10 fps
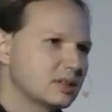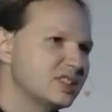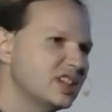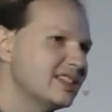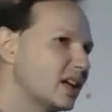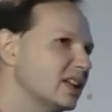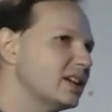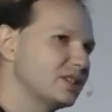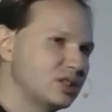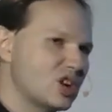Let's say they
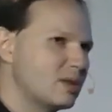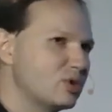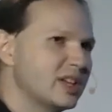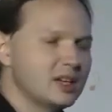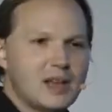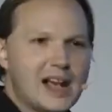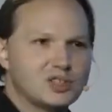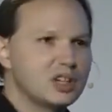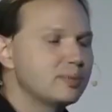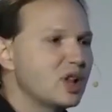click on the job. Will they
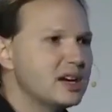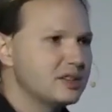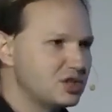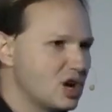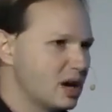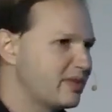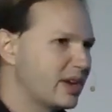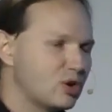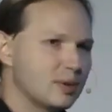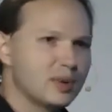actually apply to the job? If
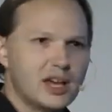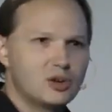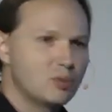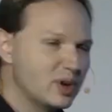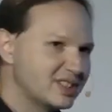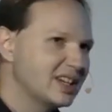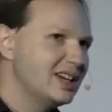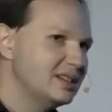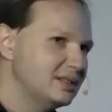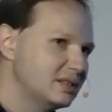they don't apply to it once
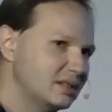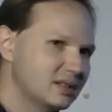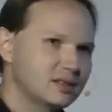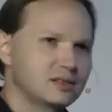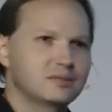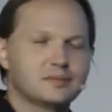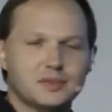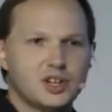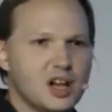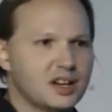again,
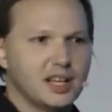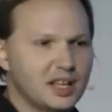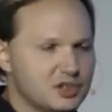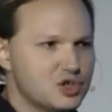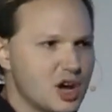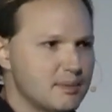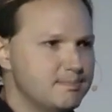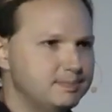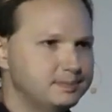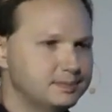they're not going to get the job.